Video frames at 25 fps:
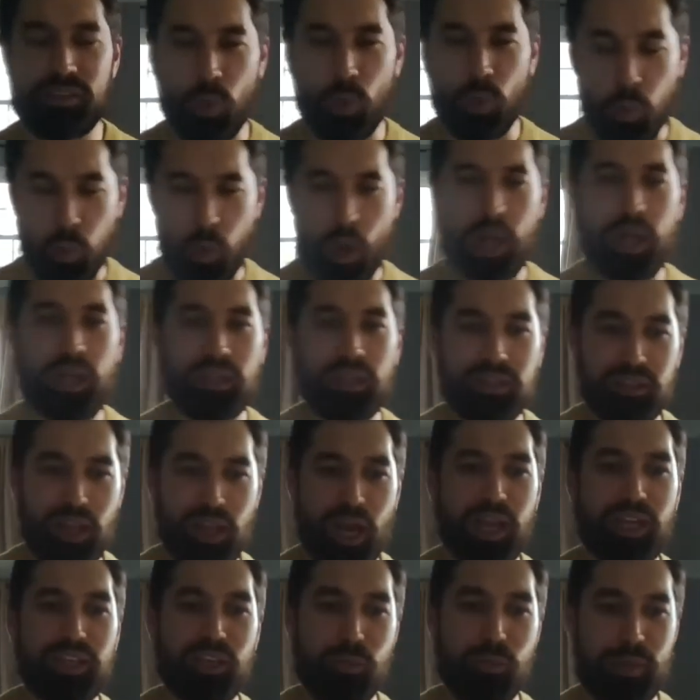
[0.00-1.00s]
well
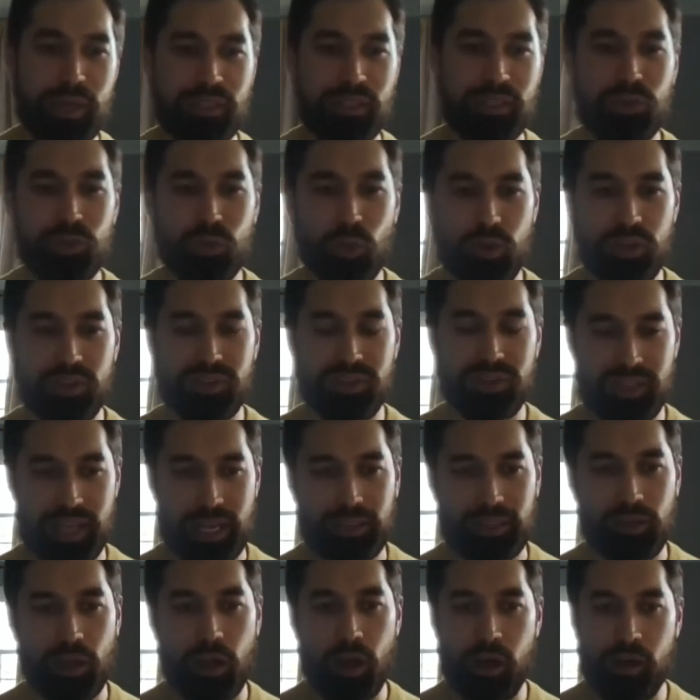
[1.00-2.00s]
documented sort of
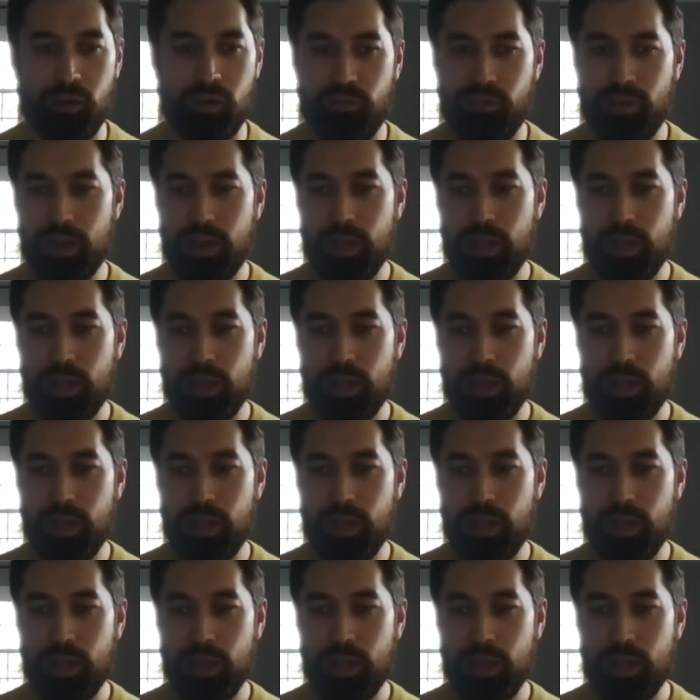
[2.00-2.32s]
set of